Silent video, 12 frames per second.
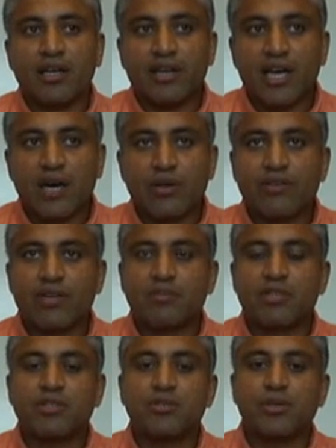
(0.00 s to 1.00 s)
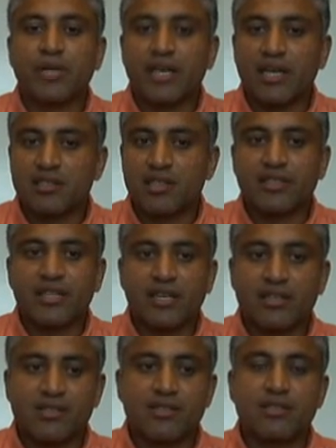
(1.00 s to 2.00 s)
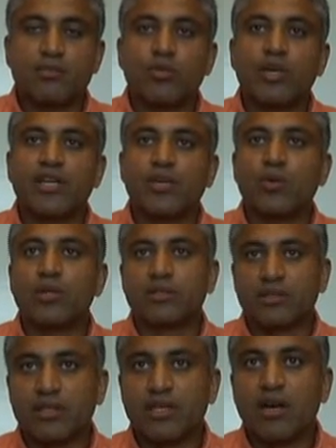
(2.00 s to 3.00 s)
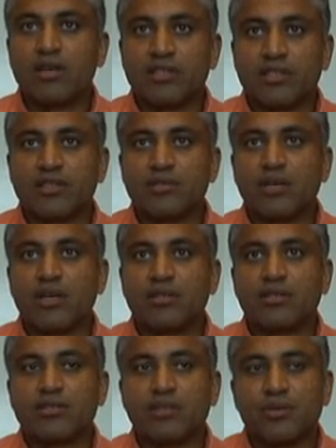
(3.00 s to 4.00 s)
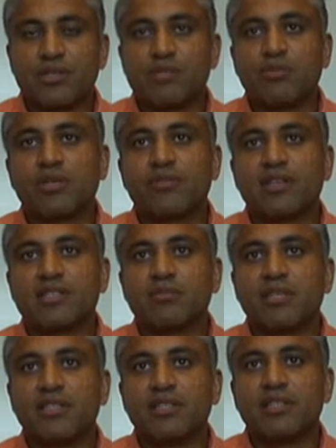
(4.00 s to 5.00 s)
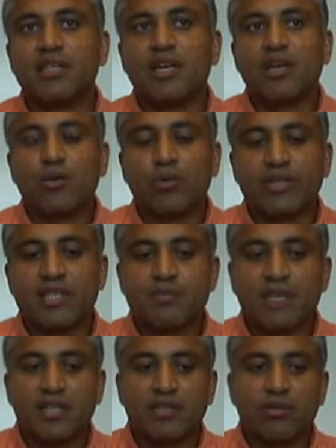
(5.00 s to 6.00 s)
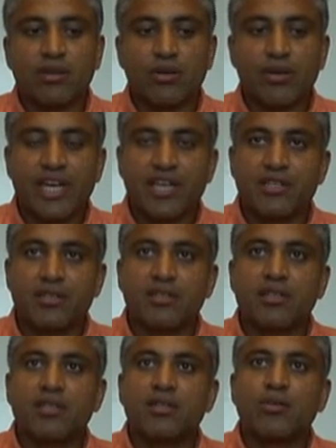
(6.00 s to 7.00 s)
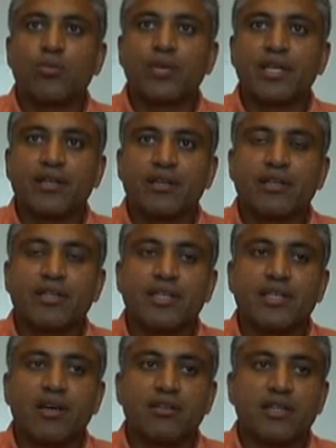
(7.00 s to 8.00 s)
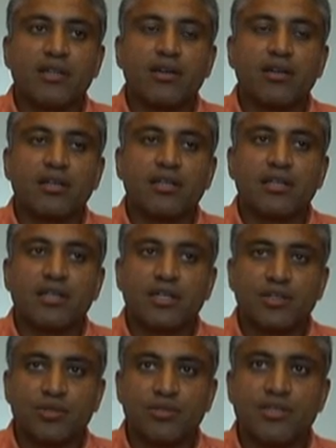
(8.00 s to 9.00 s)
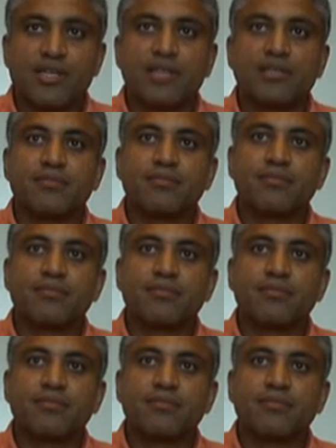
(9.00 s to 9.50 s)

Now in Viper 2, you can actually tell the system where you want the auditing to occur. So it's more flexibility with respect to the location where the audit log should reside.